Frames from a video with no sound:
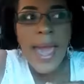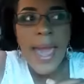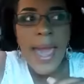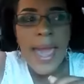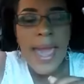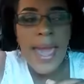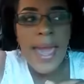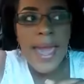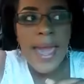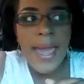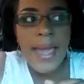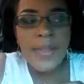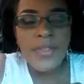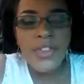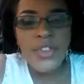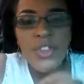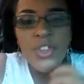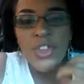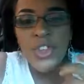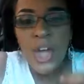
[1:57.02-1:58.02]
And
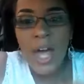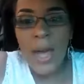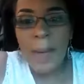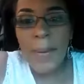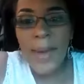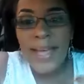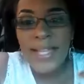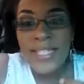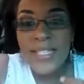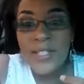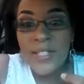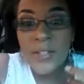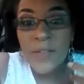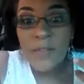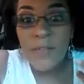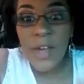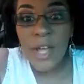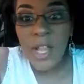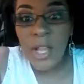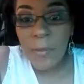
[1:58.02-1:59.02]
this job has
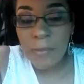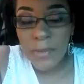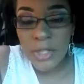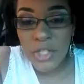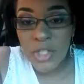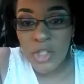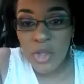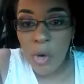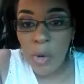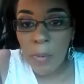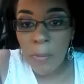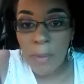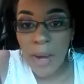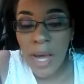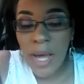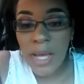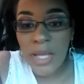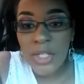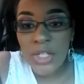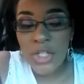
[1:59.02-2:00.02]
developed me so
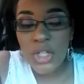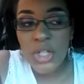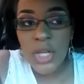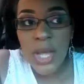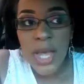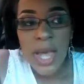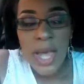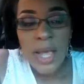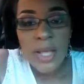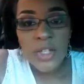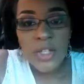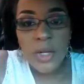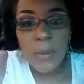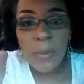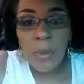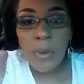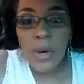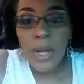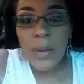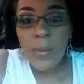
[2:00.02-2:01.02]
much to the
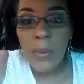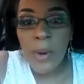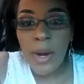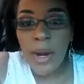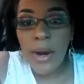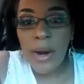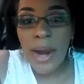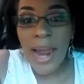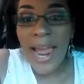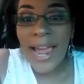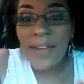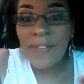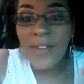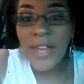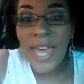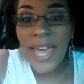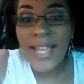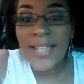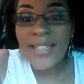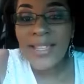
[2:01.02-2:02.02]
point where I've
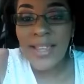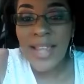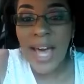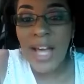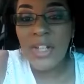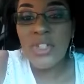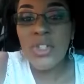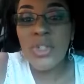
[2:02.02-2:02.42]
gained a lot of